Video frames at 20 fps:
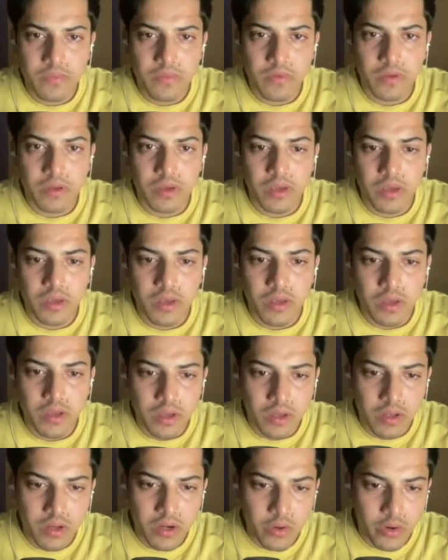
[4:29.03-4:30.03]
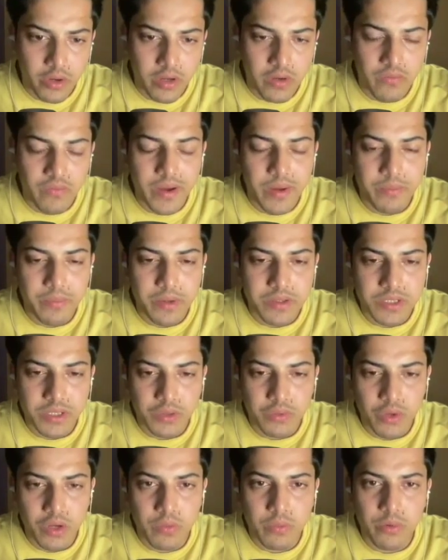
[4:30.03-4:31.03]
Okay,
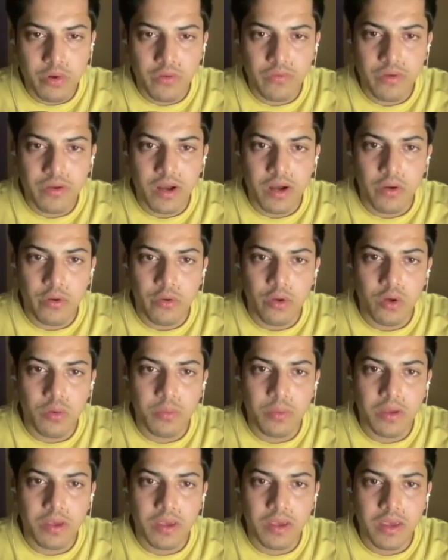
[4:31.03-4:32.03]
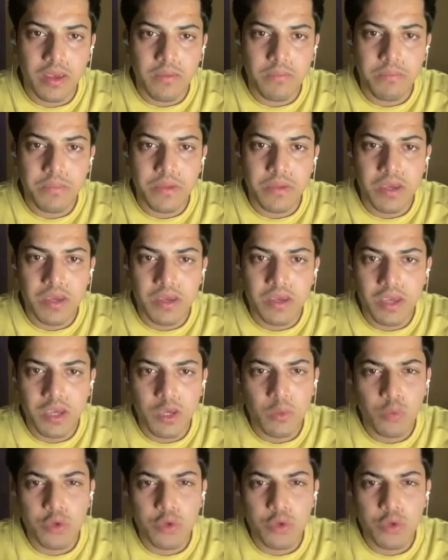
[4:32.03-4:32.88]
25% quick profit out of APE,